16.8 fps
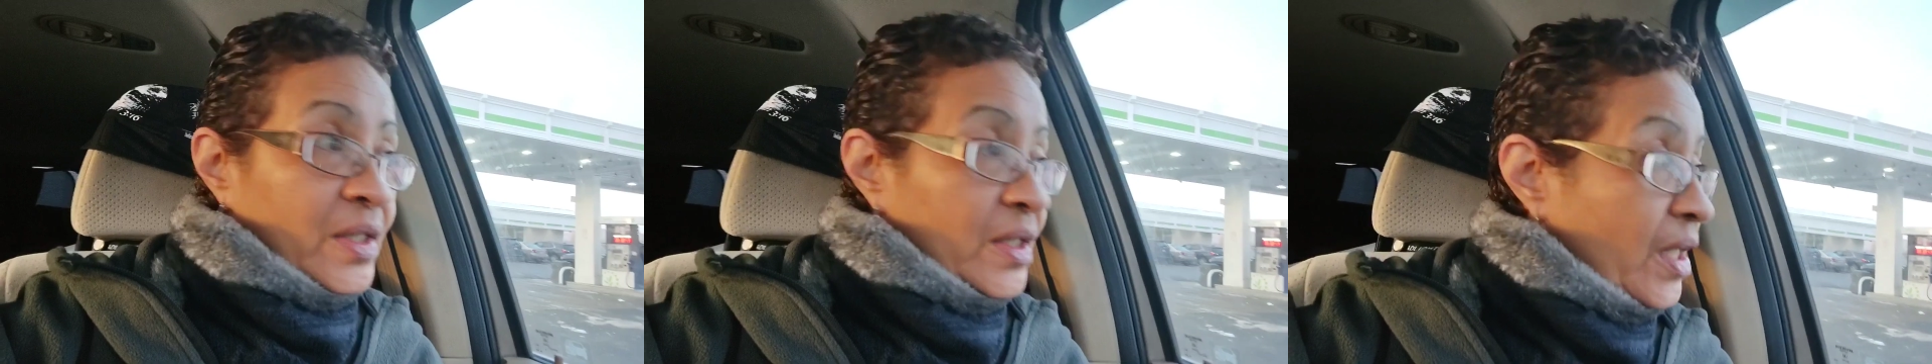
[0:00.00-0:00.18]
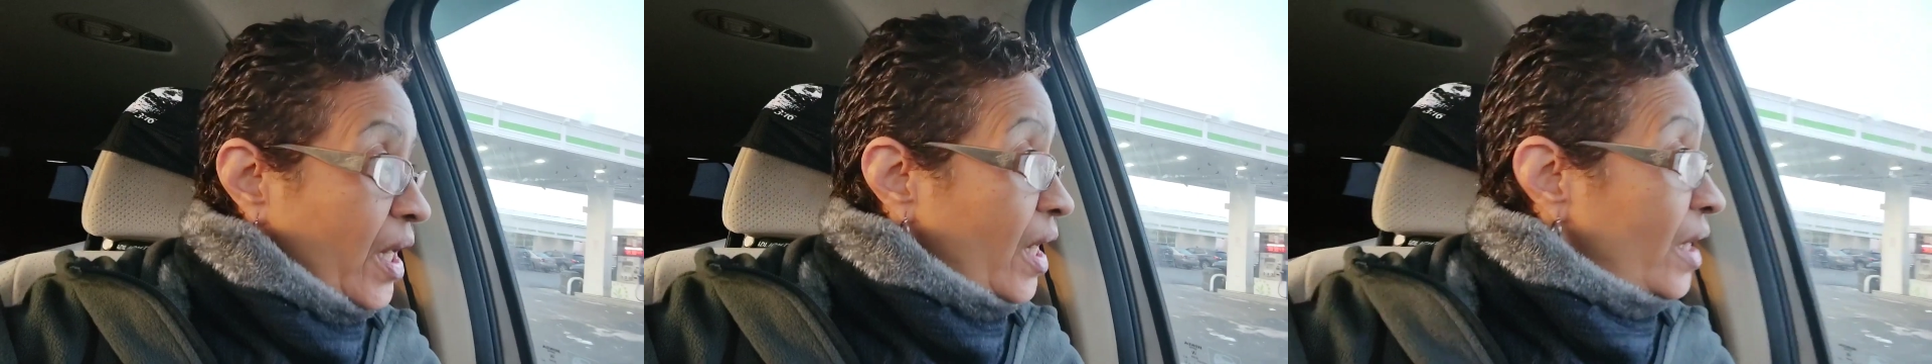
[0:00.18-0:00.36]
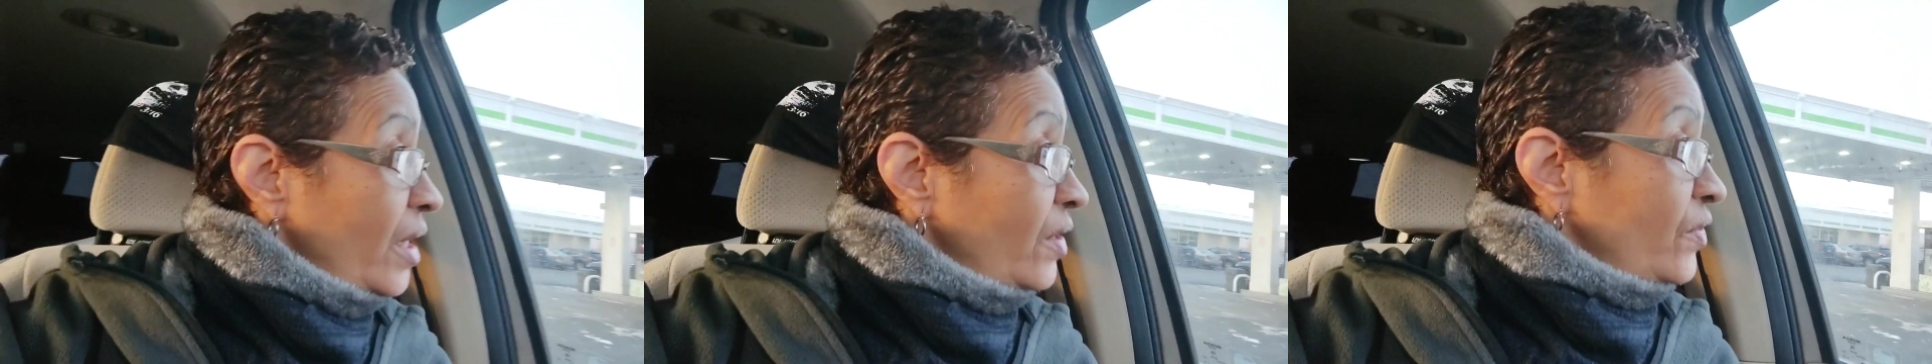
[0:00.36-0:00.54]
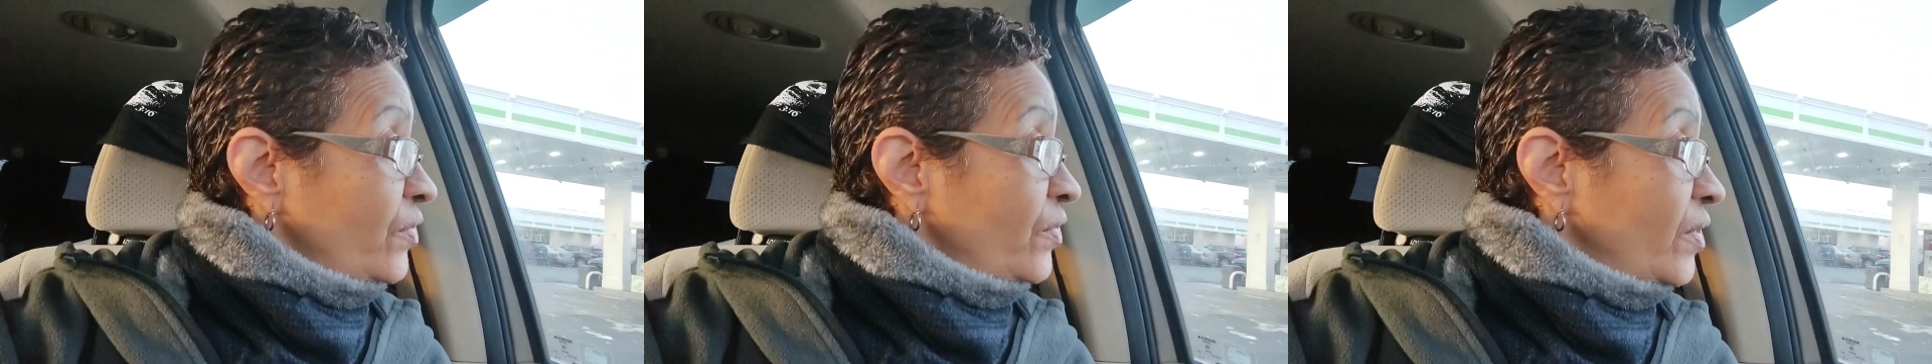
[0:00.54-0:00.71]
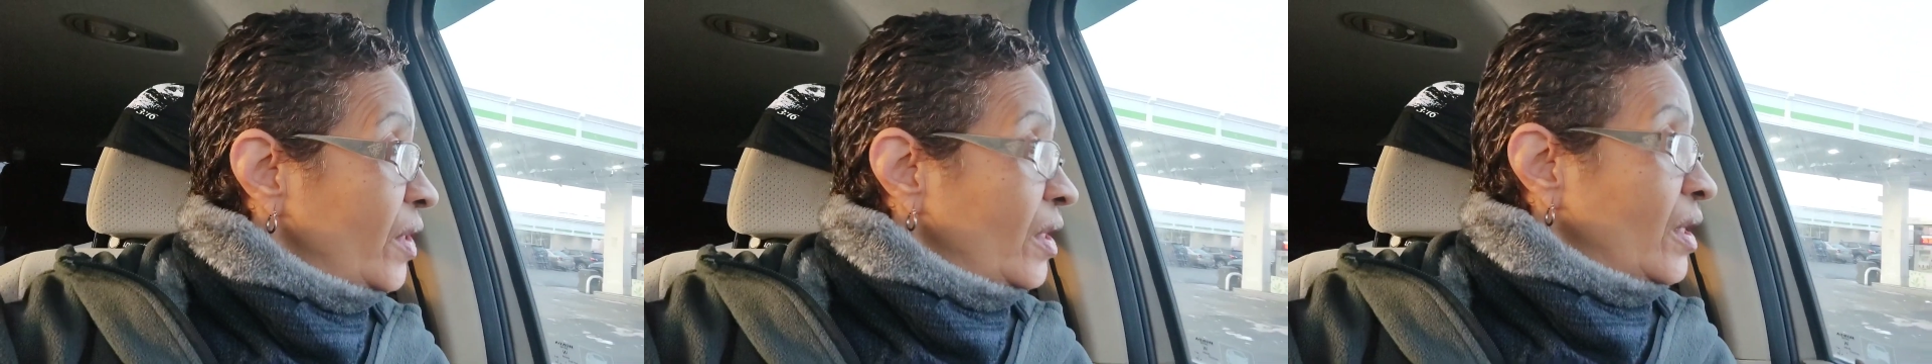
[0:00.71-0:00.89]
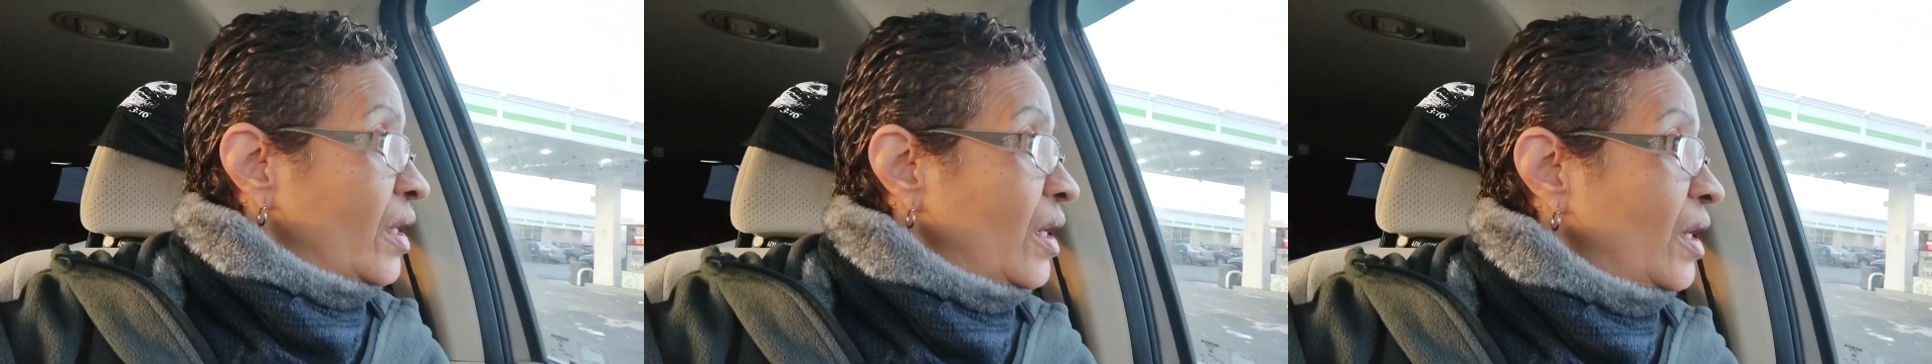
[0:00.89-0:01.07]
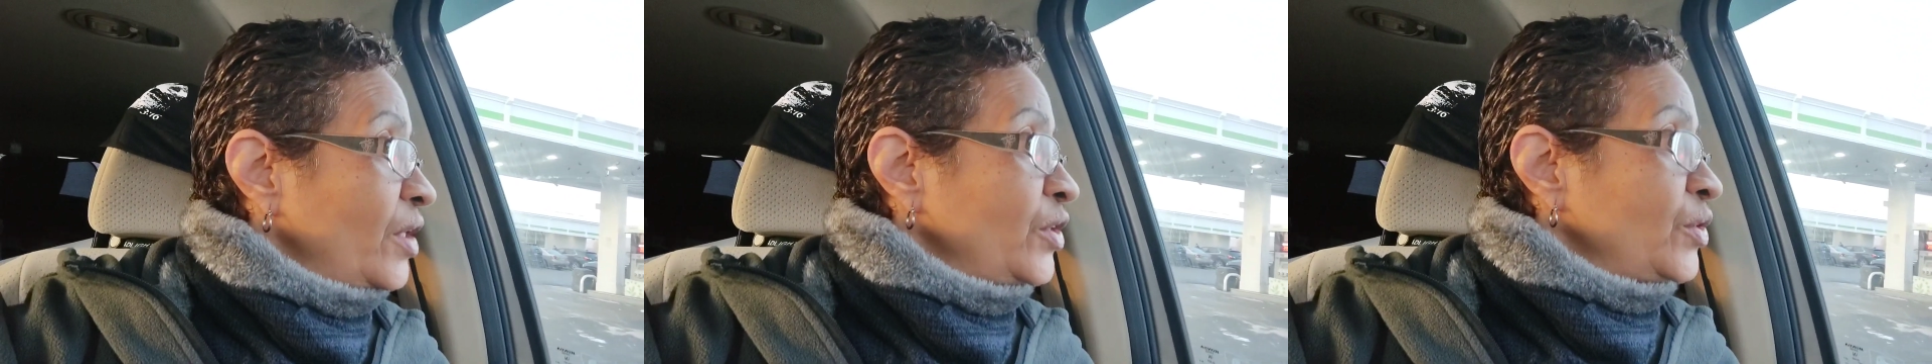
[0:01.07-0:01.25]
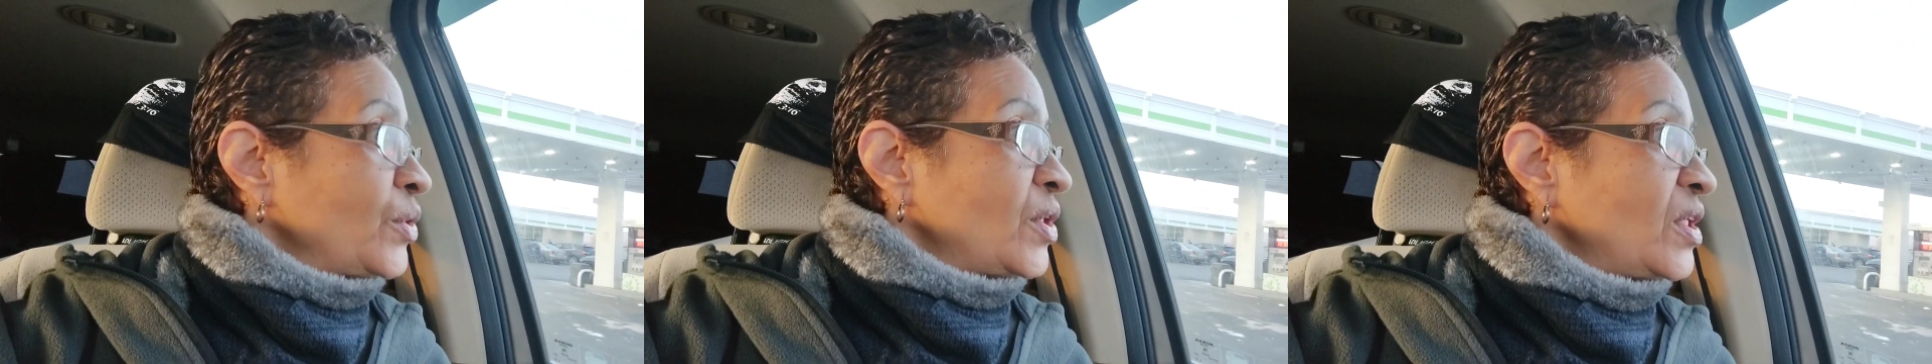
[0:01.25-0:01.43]
Guys,
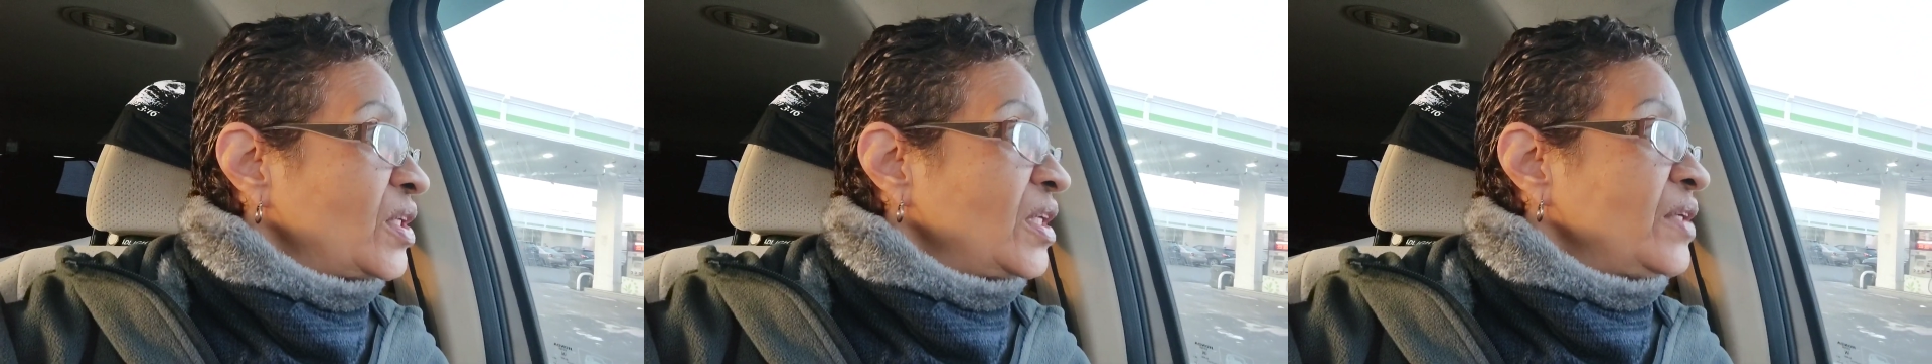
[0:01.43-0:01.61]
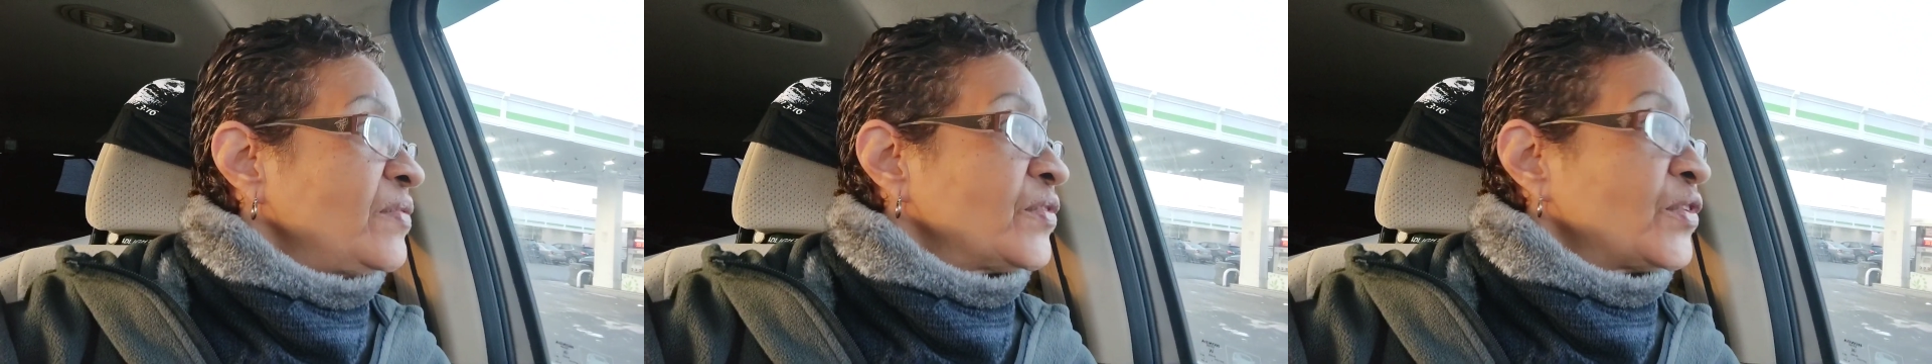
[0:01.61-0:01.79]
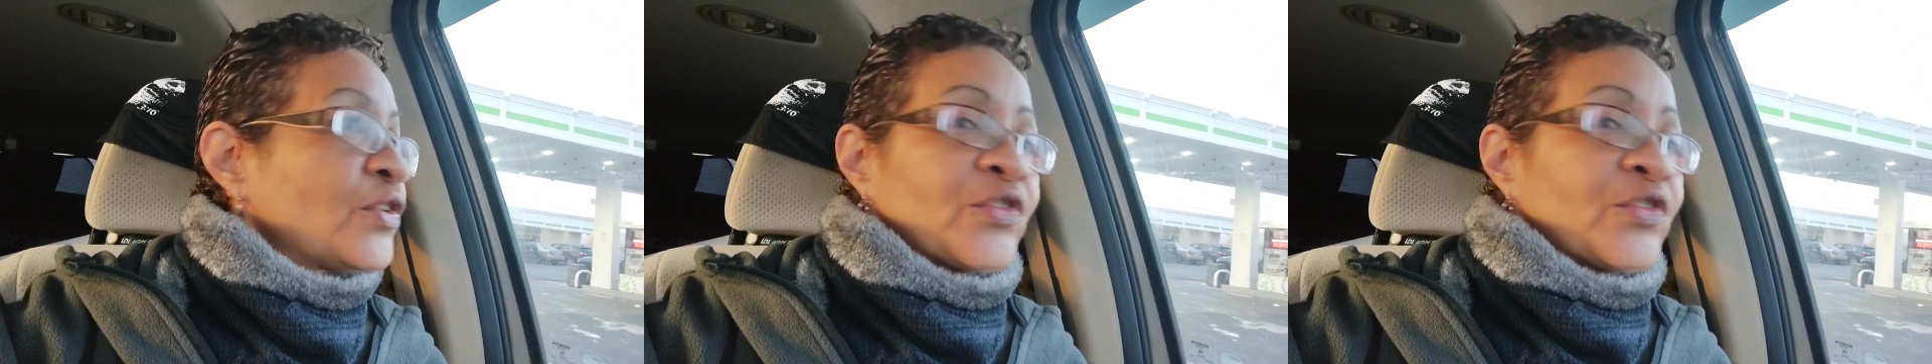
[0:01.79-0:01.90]
uh, you can leave.